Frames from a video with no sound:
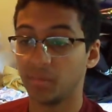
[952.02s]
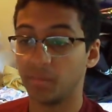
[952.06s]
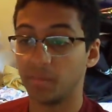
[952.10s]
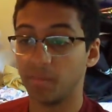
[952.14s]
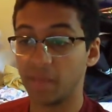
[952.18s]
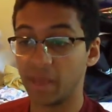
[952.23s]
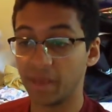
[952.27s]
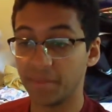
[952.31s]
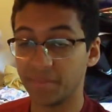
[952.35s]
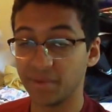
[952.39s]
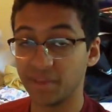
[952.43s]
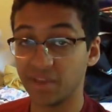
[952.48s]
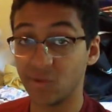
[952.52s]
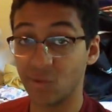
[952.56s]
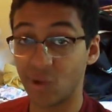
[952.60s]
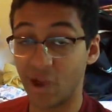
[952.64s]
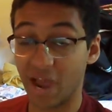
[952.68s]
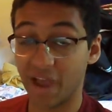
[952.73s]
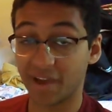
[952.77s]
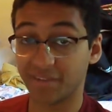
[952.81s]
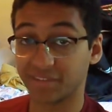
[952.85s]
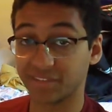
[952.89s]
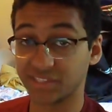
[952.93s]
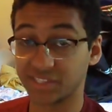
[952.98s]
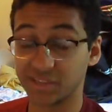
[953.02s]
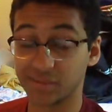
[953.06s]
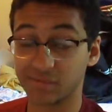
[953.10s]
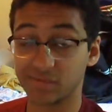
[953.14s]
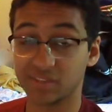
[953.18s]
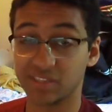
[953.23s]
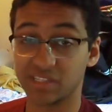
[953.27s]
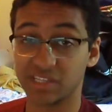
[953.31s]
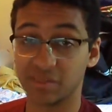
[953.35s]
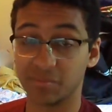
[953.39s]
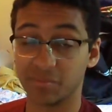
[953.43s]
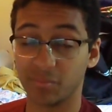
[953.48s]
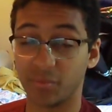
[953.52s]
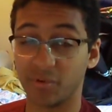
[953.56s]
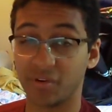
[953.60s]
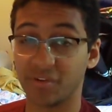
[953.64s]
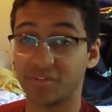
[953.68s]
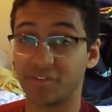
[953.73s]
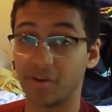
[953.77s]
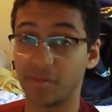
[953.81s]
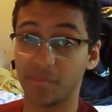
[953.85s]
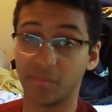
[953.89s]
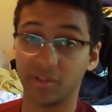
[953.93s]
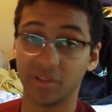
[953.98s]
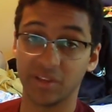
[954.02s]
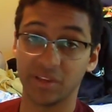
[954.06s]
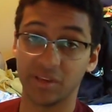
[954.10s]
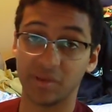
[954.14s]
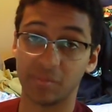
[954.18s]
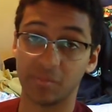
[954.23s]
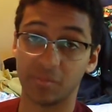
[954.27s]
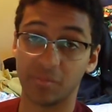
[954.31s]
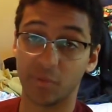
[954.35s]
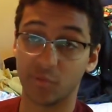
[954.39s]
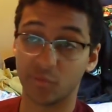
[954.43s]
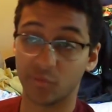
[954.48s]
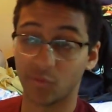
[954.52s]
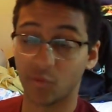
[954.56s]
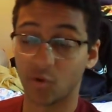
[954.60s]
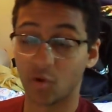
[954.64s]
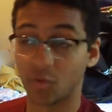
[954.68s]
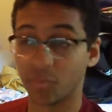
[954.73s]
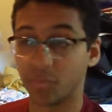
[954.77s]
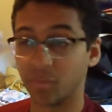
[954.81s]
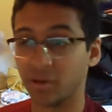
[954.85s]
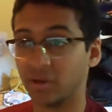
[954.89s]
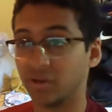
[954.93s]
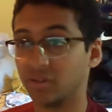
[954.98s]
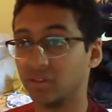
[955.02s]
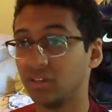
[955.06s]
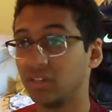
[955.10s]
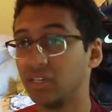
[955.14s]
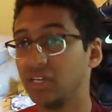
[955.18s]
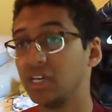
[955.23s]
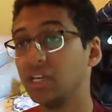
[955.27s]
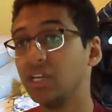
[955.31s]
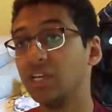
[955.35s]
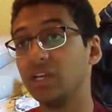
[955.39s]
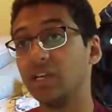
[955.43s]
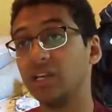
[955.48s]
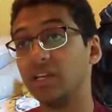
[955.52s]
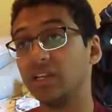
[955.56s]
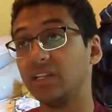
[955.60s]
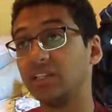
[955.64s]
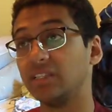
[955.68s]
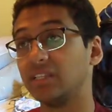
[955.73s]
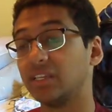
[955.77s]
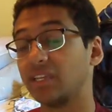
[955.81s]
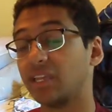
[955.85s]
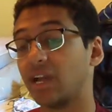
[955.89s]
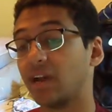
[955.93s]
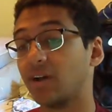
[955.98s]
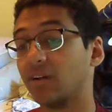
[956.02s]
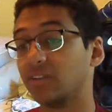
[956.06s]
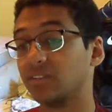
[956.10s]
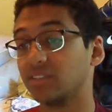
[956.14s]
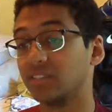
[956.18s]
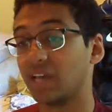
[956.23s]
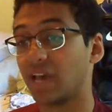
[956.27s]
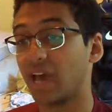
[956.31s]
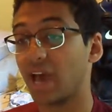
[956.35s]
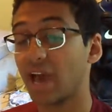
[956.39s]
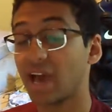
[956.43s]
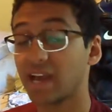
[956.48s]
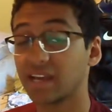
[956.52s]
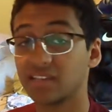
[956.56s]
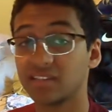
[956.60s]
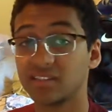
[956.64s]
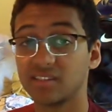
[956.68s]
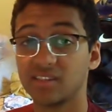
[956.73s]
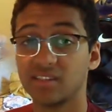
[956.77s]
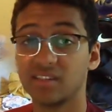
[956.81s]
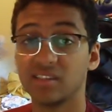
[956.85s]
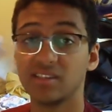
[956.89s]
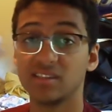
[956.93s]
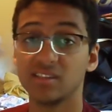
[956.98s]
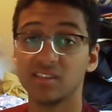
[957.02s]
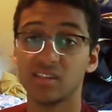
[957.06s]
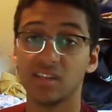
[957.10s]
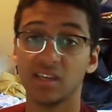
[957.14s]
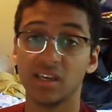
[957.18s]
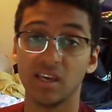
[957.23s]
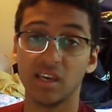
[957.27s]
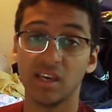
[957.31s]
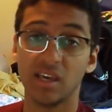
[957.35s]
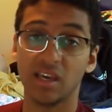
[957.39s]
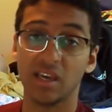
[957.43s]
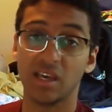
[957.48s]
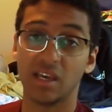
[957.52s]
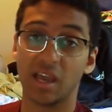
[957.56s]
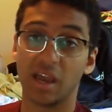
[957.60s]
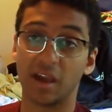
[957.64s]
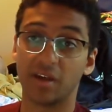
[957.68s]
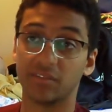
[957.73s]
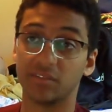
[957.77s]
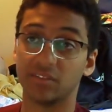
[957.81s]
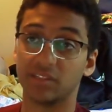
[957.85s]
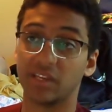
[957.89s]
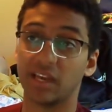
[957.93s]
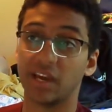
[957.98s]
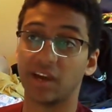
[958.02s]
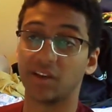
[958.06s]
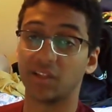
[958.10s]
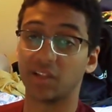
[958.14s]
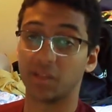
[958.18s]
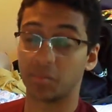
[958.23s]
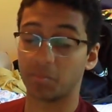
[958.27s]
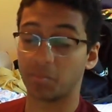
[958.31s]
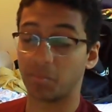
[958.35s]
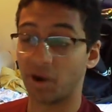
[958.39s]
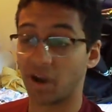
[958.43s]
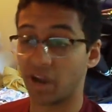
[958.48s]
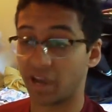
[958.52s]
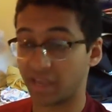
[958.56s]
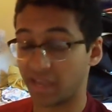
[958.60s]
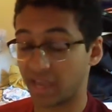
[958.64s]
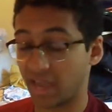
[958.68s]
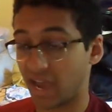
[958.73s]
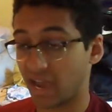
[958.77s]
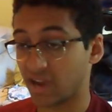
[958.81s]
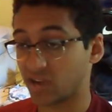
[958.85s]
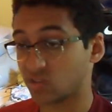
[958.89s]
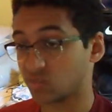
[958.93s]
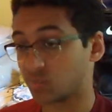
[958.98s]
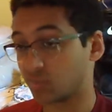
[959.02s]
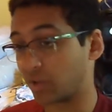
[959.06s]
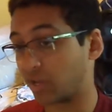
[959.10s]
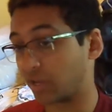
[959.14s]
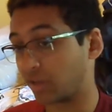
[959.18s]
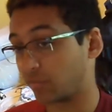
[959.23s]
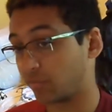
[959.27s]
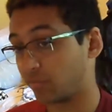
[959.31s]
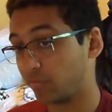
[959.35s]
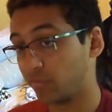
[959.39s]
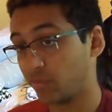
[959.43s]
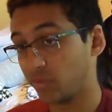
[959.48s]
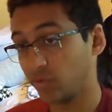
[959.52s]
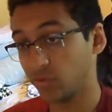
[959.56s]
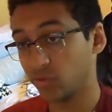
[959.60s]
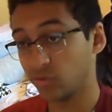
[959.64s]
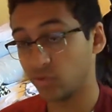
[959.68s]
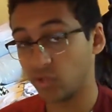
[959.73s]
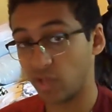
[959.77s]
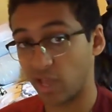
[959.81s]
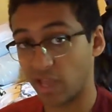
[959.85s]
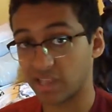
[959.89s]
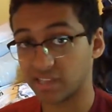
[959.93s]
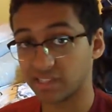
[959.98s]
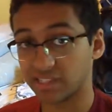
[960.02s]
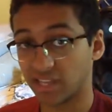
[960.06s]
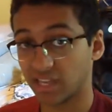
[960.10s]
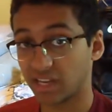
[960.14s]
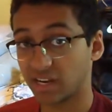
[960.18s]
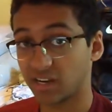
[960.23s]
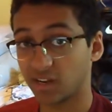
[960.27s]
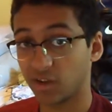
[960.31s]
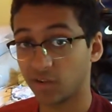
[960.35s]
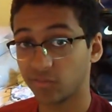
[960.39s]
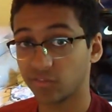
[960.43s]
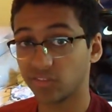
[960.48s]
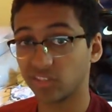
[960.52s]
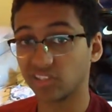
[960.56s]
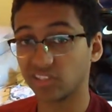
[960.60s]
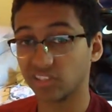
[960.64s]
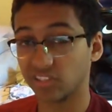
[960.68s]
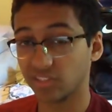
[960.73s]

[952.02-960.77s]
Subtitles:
Maybe you have a 17.5 million before, but you need to count taxes. You have to count like buying a house, buying food. Is that enough to